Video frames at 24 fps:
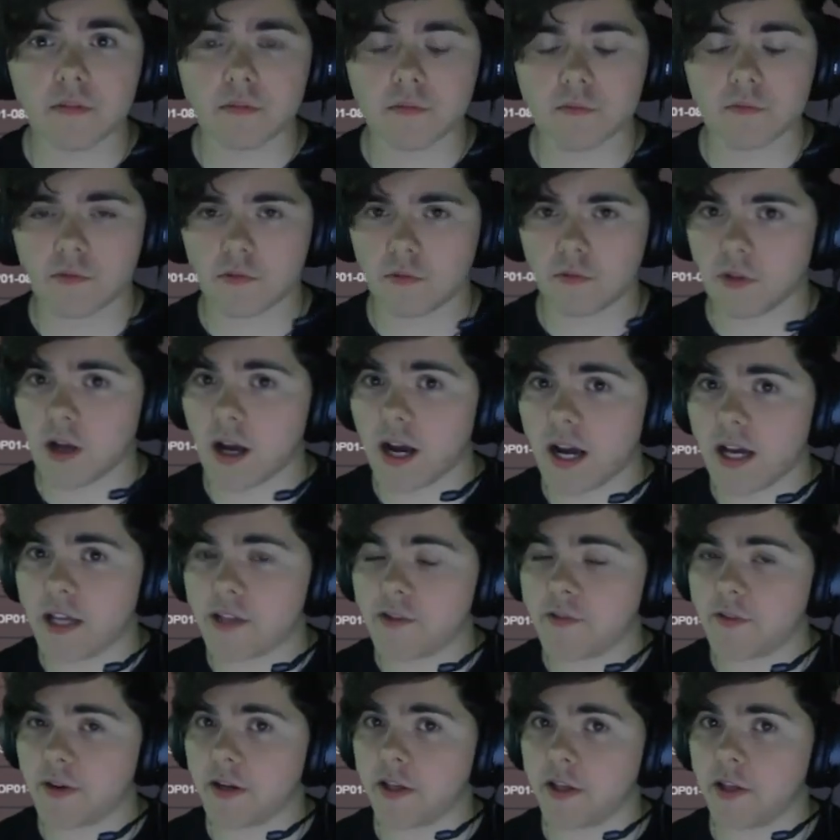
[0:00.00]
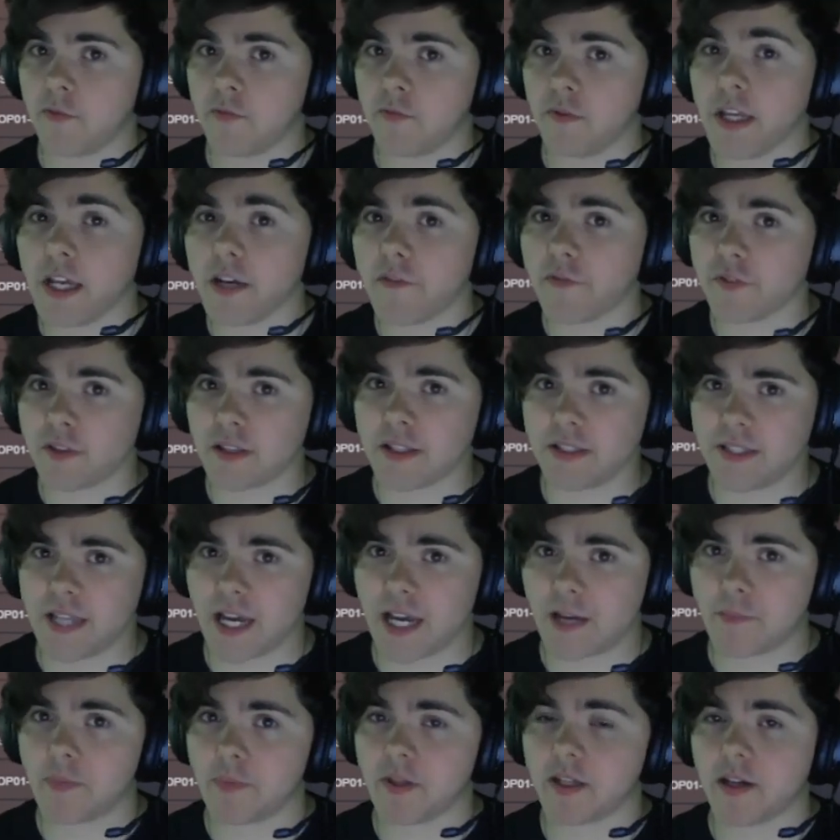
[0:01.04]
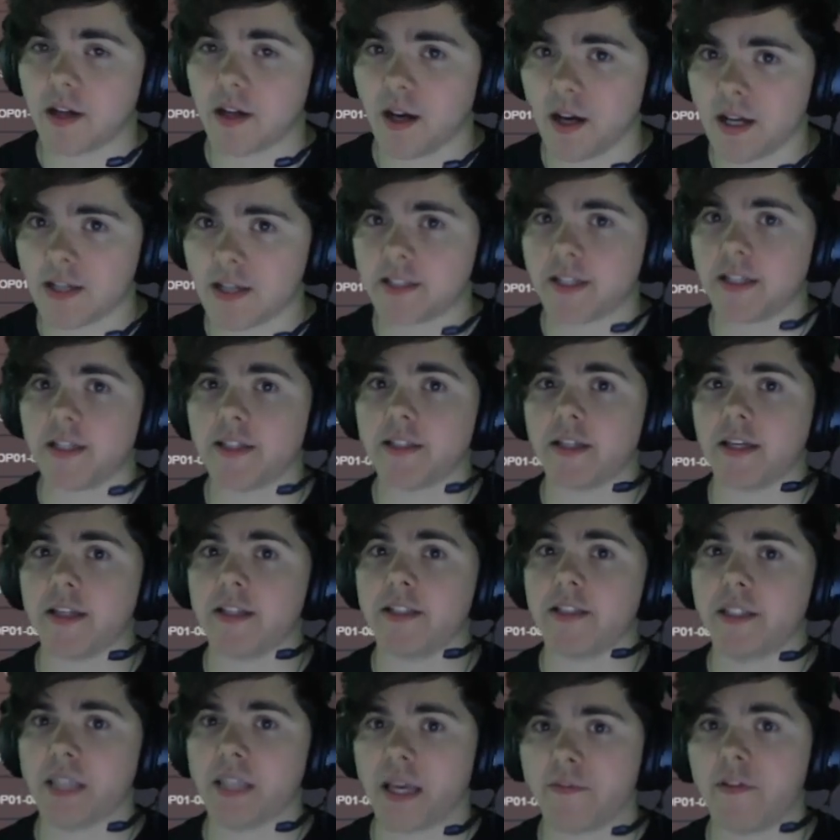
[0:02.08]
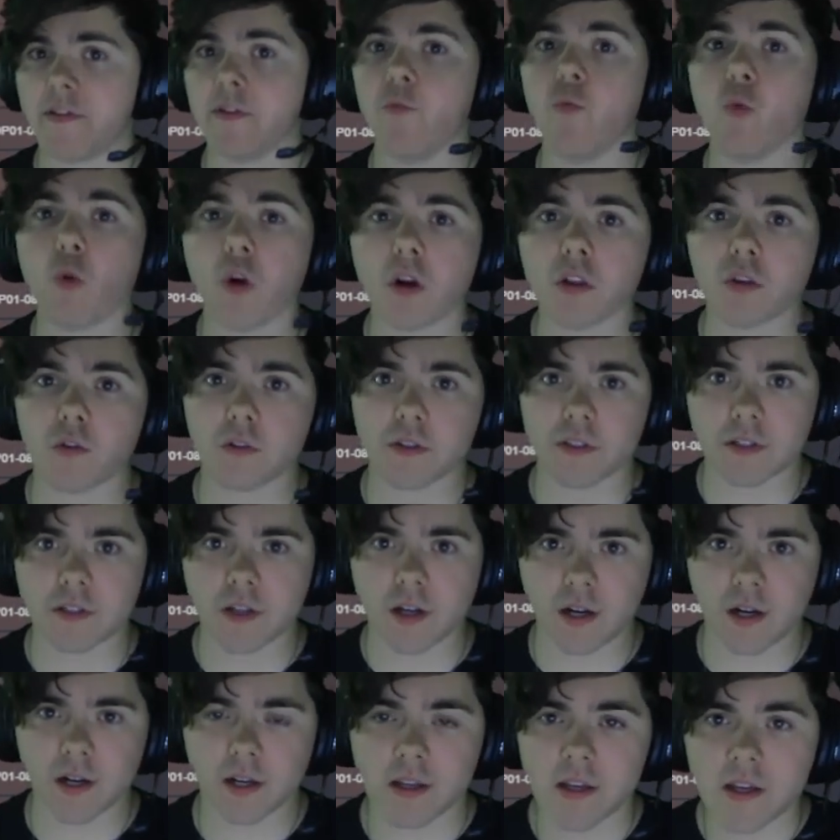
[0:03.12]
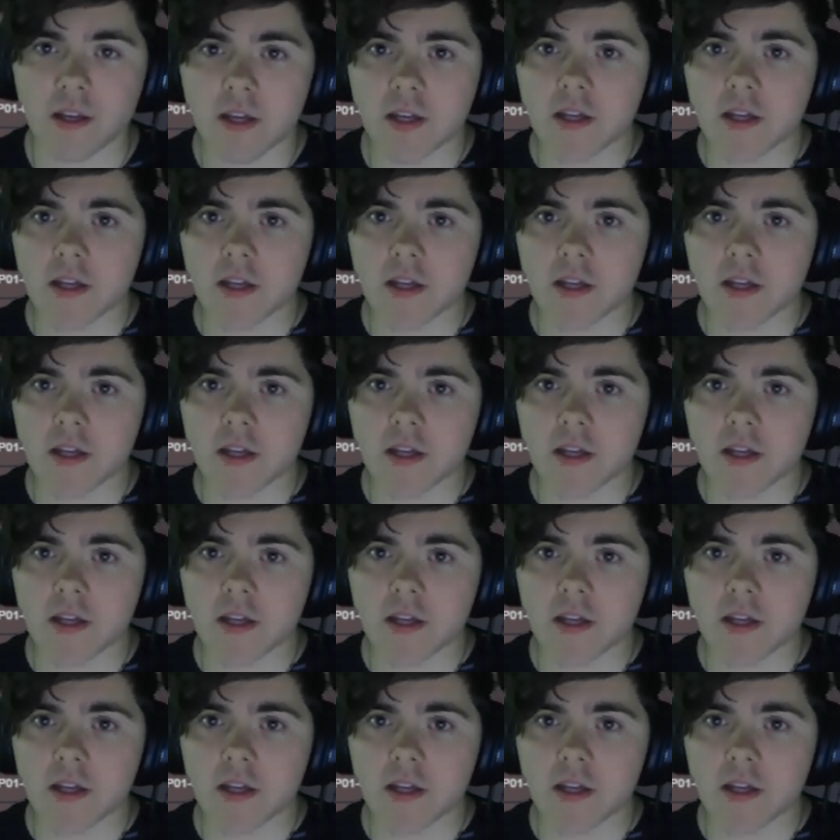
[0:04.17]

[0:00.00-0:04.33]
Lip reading: Law is very unique for this deck because it is a 7 Warlords card.